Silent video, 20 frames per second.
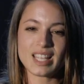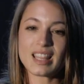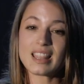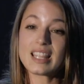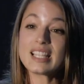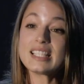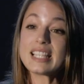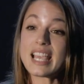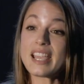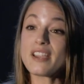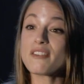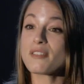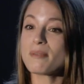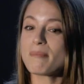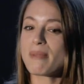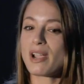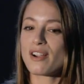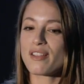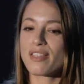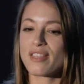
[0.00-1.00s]
The day of the
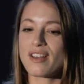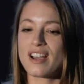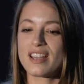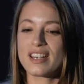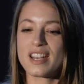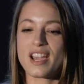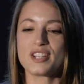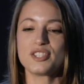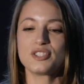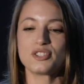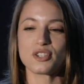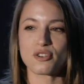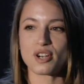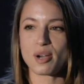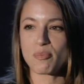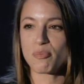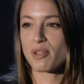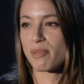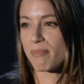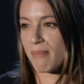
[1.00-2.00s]
marathon, I showed
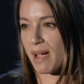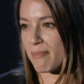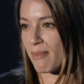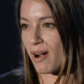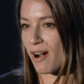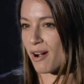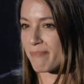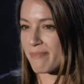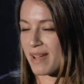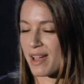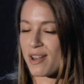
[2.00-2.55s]
up with my mom